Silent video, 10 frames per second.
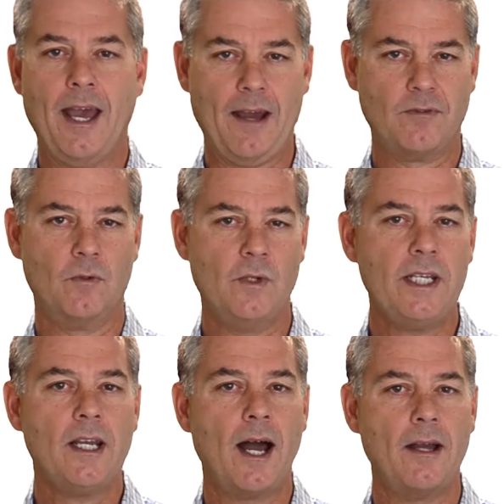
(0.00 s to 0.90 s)
After
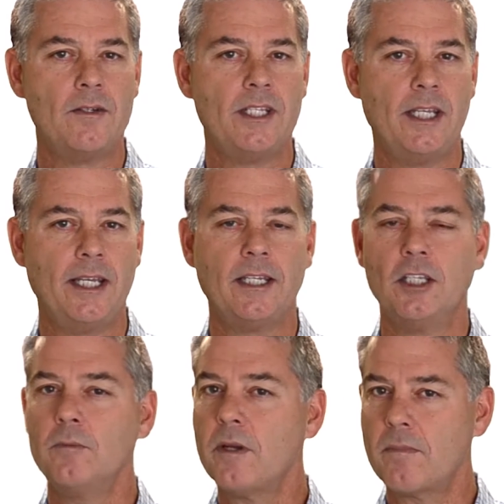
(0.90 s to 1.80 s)
reading IoT Inc.,
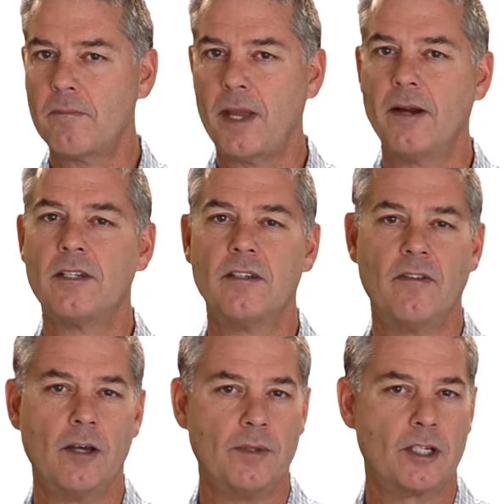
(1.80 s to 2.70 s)
you'll be prepared to
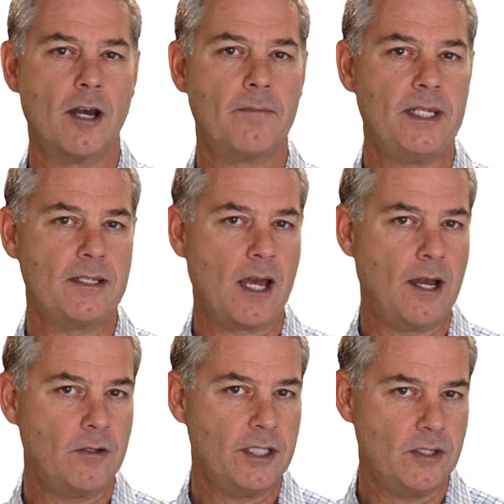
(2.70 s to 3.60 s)
develop your company's
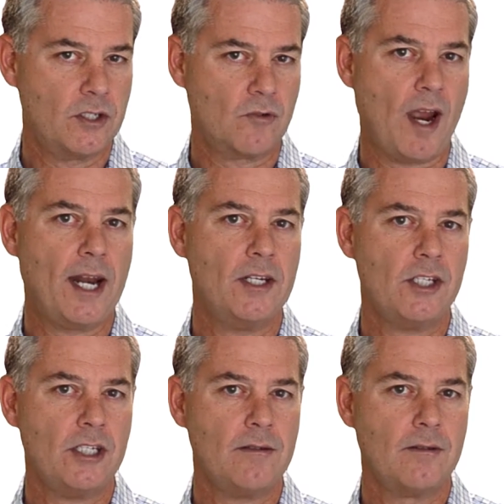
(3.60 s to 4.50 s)
IoT
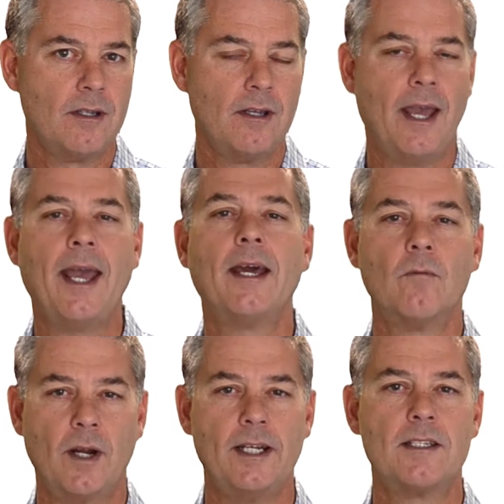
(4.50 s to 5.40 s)
strategy
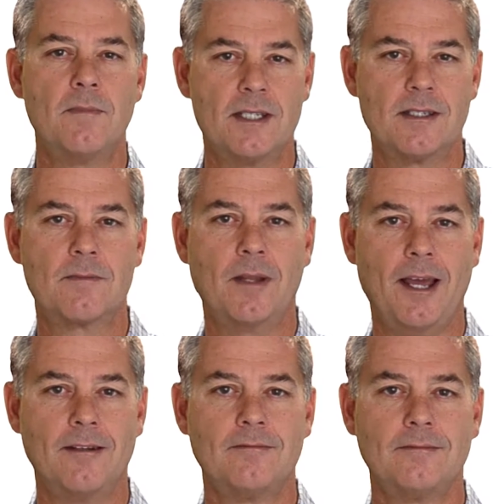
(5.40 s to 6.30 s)
and write its business plan.